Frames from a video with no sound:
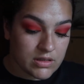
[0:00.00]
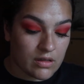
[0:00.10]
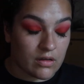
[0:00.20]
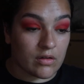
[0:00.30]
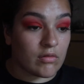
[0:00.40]
So
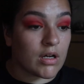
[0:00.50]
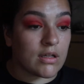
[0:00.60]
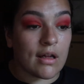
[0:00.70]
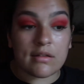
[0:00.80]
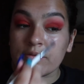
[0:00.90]
a
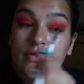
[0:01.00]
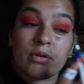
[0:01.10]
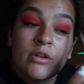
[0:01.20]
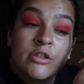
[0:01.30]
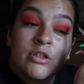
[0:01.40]
lot of
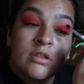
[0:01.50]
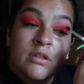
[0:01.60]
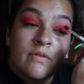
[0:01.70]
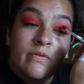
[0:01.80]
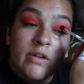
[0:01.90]
orange in
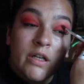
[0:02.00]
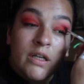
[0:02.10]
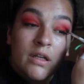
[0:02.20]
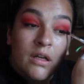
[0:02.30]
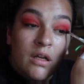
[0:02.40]
the
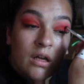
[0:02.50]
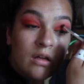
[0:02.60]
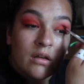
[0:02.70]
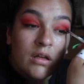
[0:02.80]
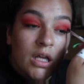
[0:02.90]
front
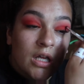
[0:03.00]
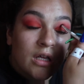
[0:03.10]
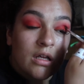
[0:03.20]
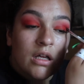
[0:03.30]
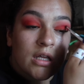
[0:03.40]

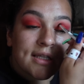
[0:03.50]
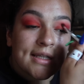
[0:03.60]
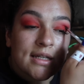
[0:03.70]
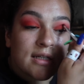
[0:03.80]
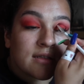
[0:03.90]
and
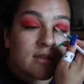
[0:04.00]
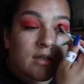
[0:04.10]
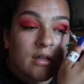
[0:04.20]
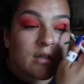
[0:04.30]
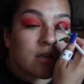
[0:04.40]
then
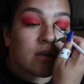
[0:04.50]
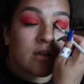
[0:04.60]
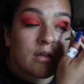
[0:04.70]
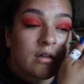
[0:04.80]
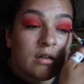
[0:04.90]

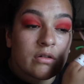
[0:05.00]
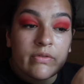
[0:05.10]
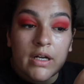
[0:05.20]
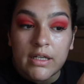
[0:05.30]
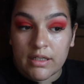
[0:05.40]

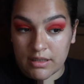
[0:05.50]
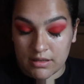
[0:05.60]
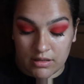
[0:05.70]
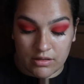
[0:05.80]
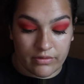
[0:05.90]
red
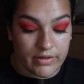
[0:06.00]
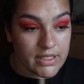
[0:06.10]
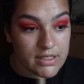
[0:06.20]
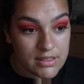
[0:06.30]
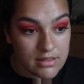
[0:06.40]
in the
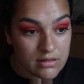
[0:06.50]
crease